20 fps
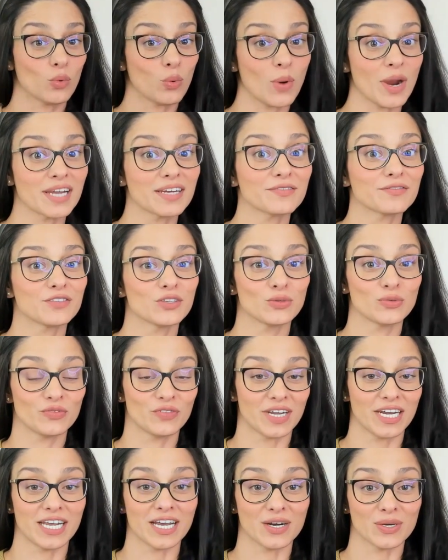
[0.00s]
quite a few
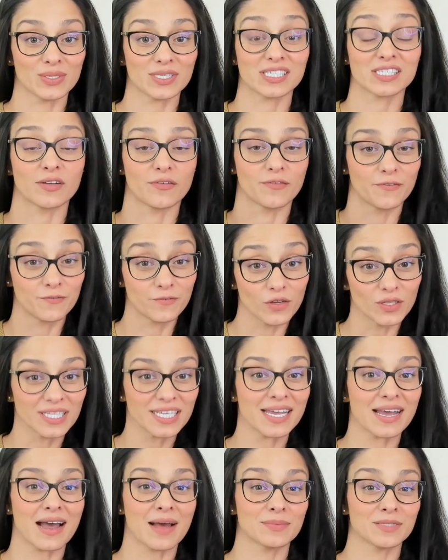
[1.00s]
videos to
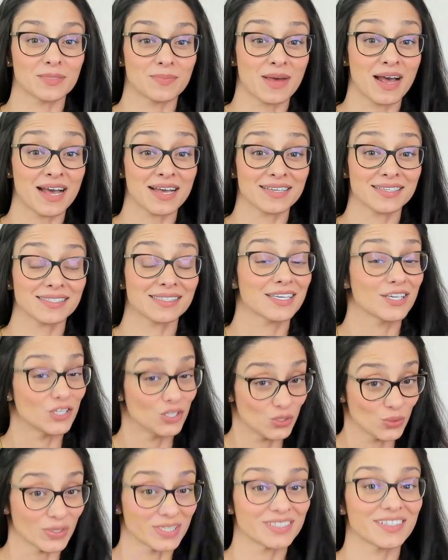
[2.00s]
fully optimize
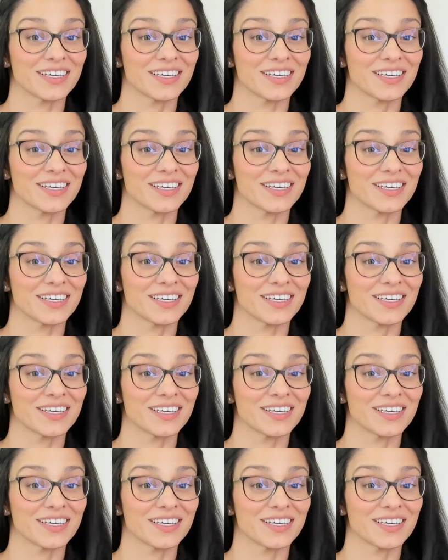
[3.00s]
your